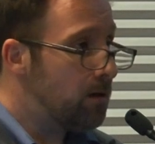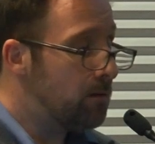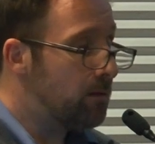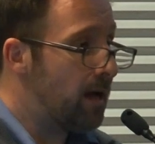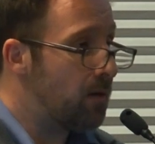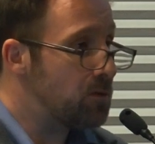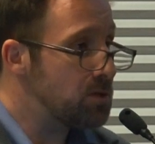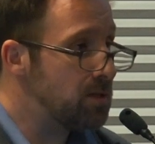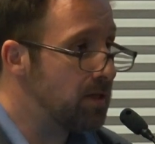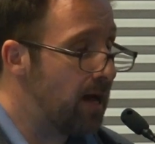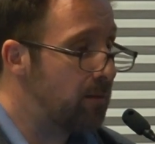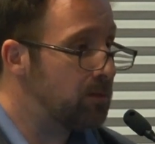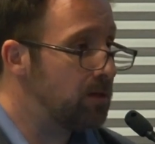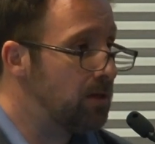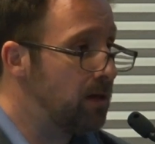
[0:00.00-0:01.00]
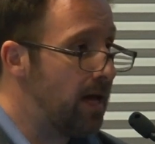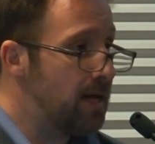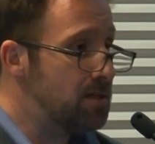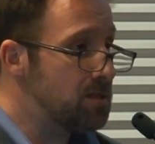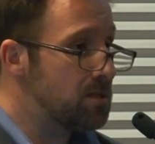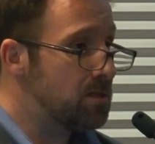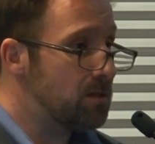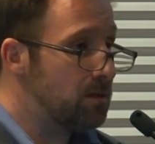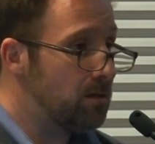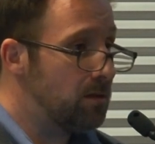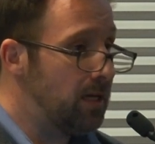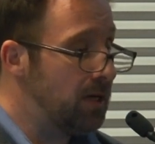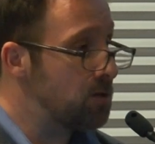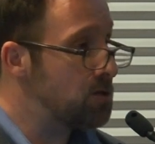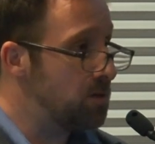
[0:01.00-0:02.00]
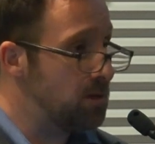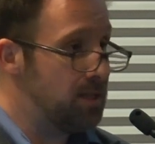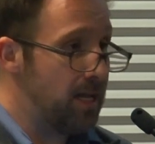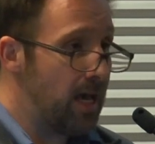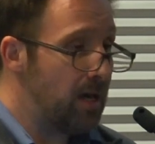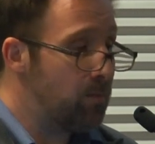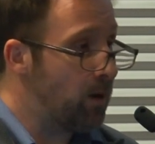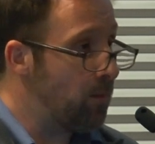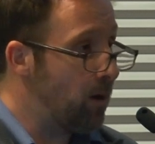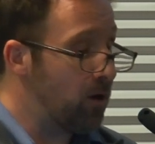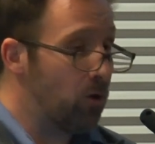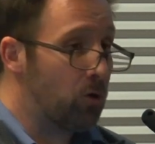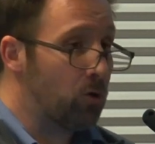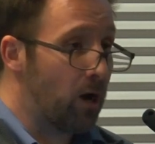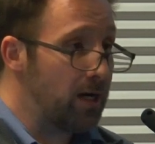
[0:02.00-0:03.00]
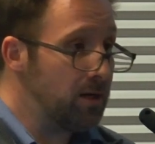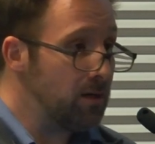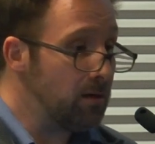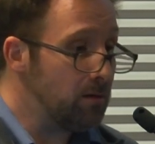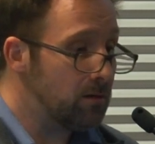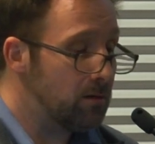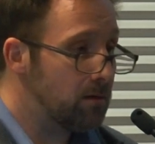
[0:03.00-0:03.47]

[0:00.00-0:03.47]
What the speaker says: that was adapted as Eaters of the Dead by Michael Crichton,